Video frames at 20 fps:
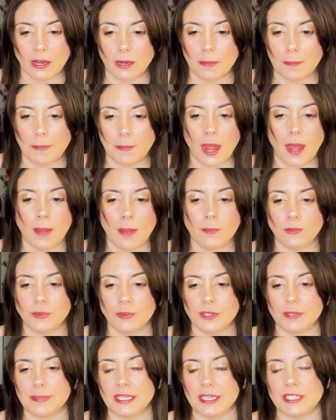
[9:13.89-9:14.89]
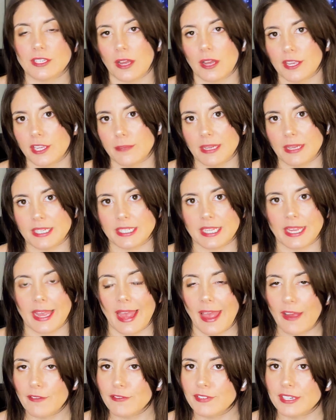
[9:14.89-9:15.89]
Her mom would be
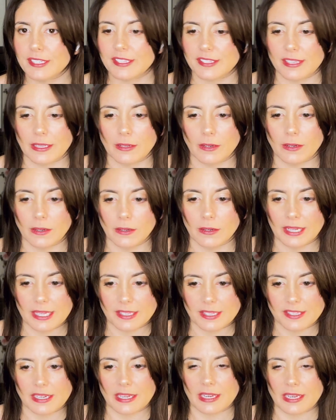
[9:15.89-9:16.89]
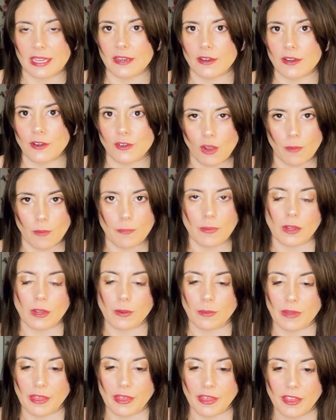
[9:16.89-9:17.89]
documenting every single incident in a notebook
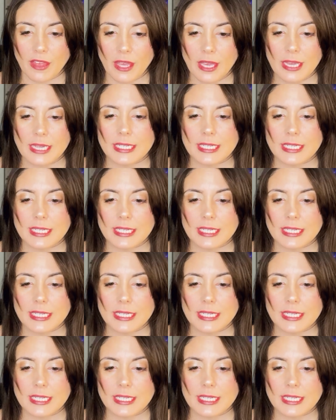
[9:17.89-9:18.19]
with